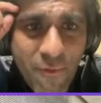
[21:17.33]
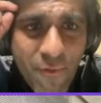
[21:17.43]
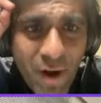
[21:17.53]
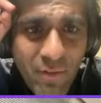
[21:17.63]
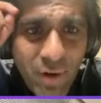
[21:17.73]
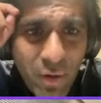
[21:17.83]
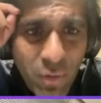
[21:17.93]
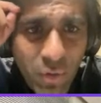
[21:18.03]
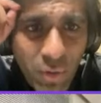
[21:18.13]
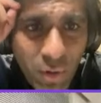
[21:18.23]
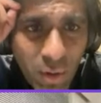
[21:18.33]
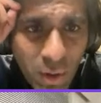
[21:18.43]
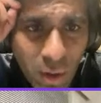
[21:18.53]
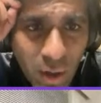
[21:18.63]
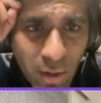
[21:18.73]
500
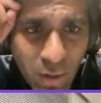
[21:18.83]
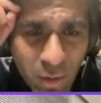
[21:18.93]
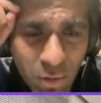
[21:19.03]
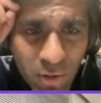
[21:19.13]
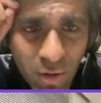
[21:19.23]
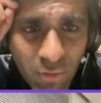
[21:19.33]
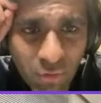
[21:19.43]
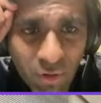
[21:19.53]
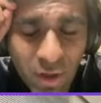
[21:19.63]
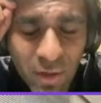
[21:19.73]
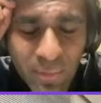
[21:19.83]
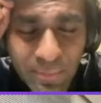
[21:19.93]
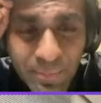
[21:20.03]
on line 23?